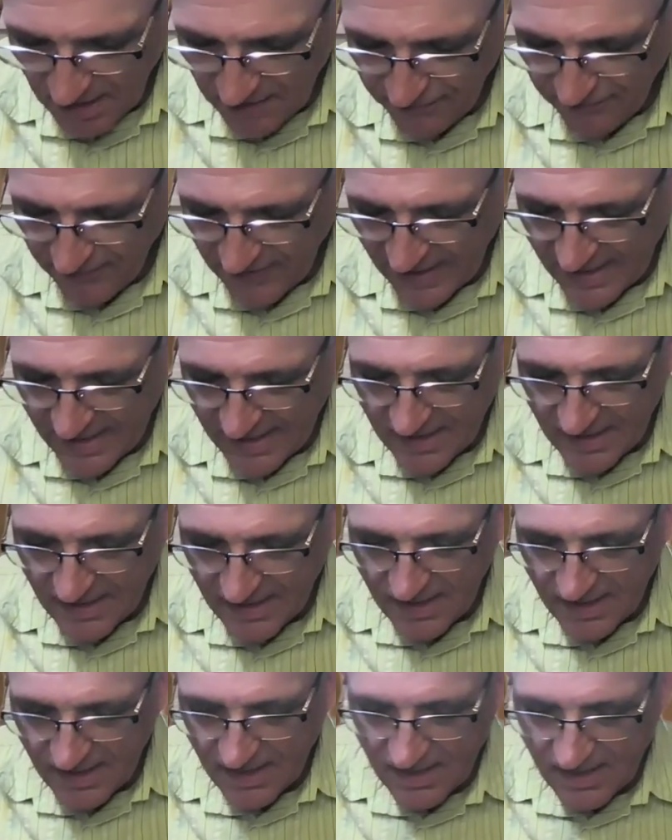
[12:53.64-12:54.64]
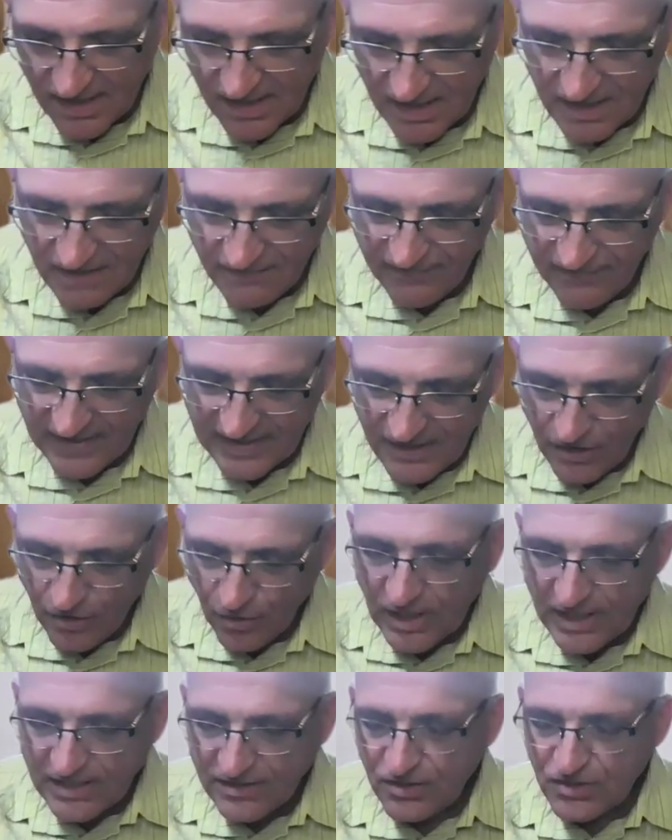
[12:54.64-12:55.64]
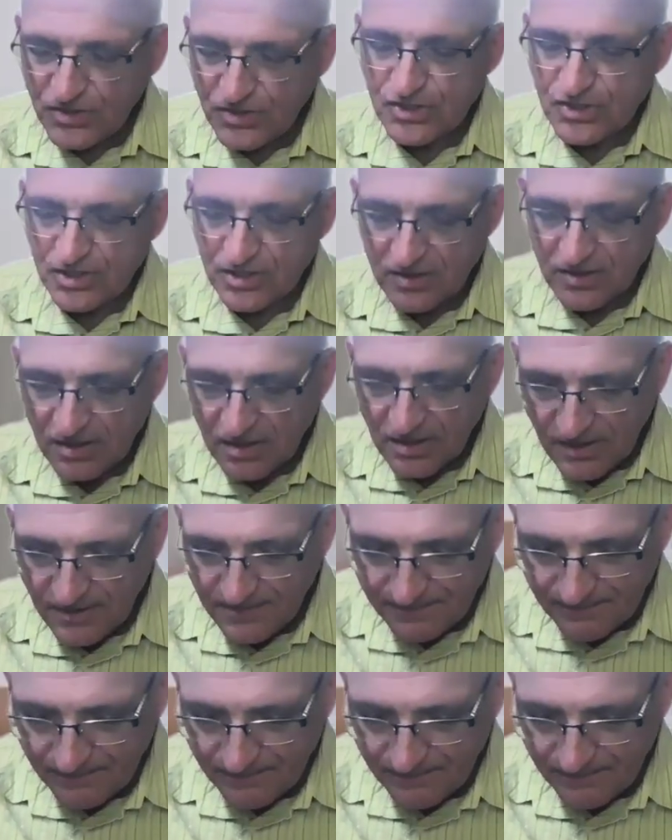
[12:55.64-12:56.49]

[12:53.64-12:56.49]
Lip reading: if I look at the circle